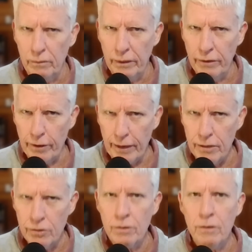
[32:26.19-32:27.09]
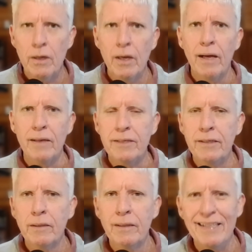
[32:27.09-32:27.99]
irrigation
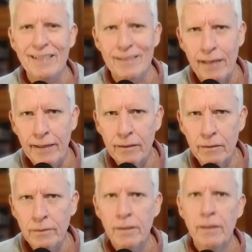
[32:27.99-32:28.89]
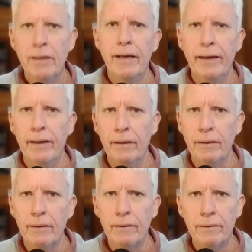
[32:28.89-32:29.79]
until it is healed
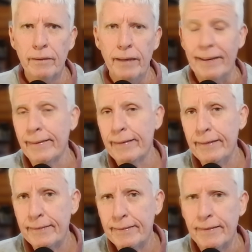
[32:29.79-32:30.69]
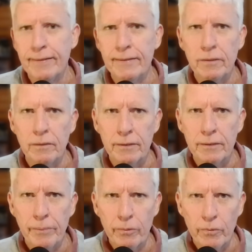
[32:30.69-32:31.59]
and at least until
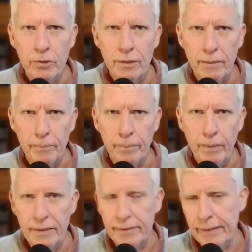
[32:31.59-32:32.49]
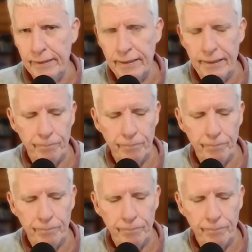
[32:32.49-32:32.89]
some of the roots are seen.